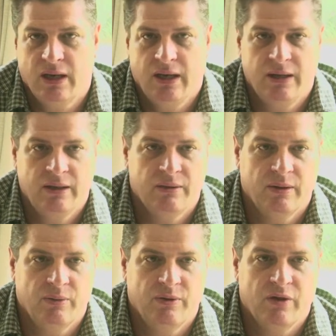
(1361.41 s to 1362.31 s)
and
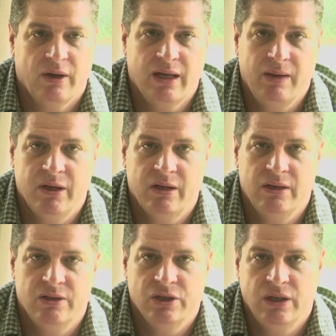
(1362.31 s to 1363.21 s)
we've got a chemical
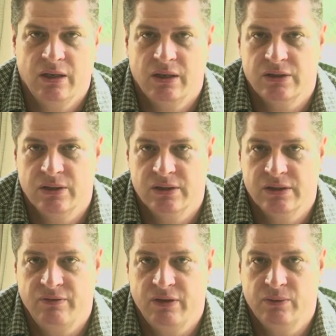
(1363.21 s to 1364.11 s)
engineer that's doing
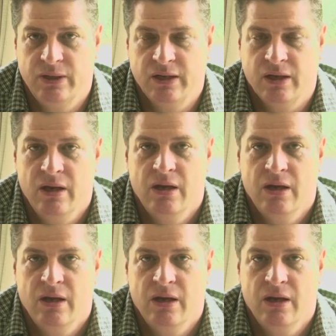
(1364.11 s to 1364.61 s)
civil work,